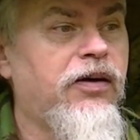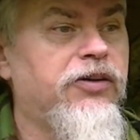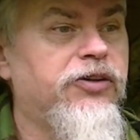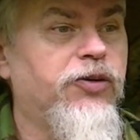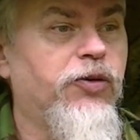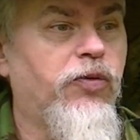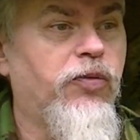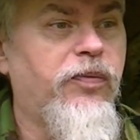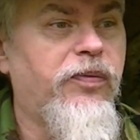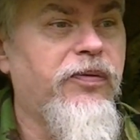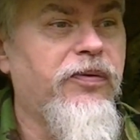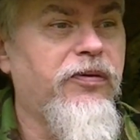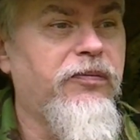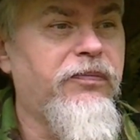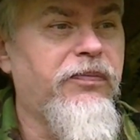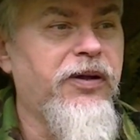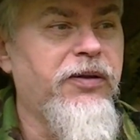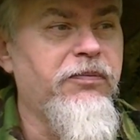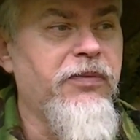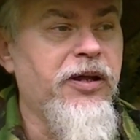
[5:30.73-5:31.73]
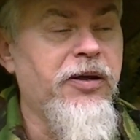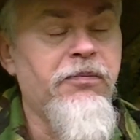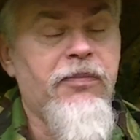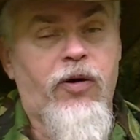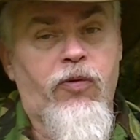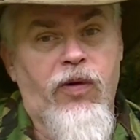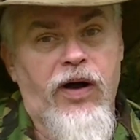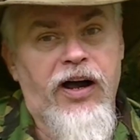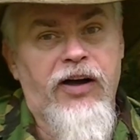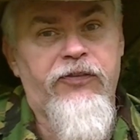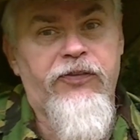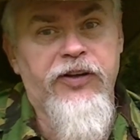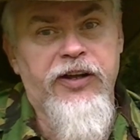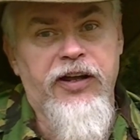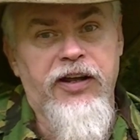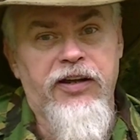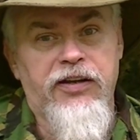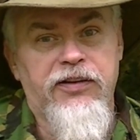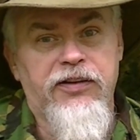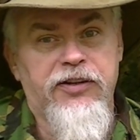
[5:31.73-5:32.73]
So it'll be me and my wife
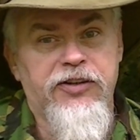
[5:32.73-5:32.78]
again.